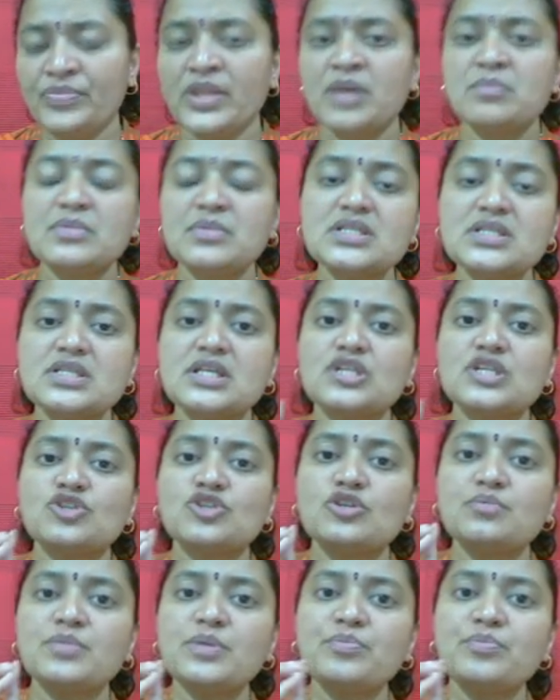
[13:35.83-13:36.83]
means there
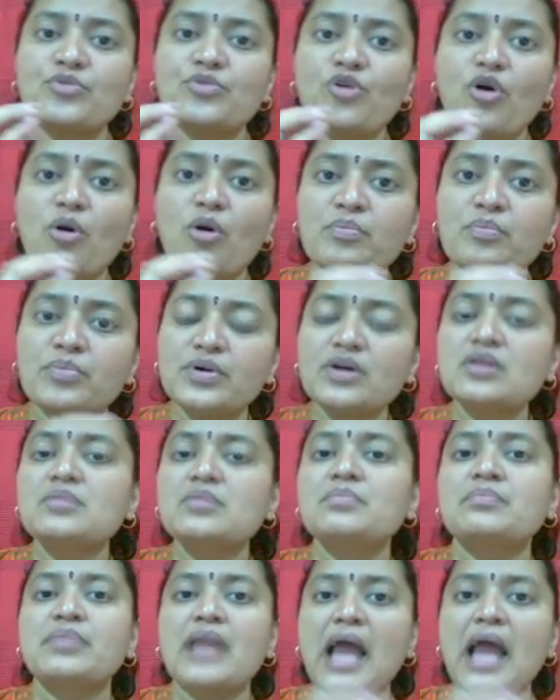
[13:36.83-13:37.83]
should be
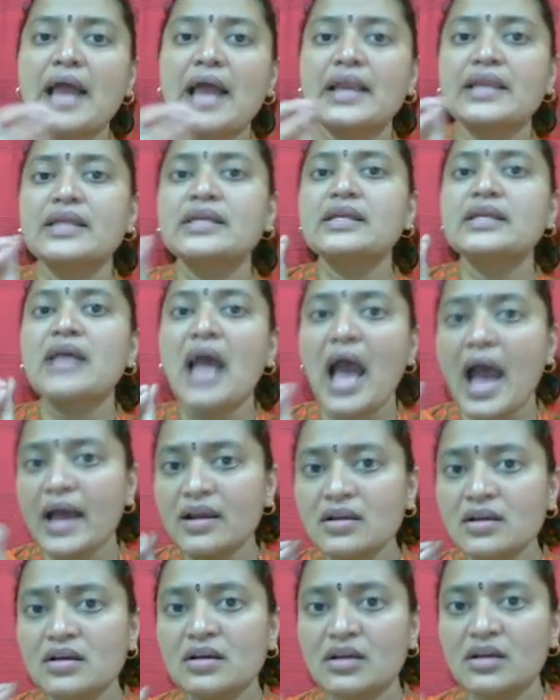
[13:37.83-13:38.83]
proper planning
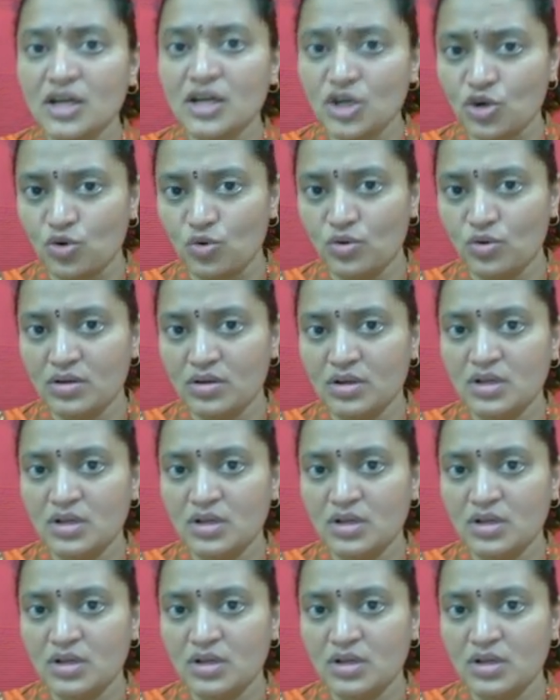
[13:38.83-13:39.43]
and control,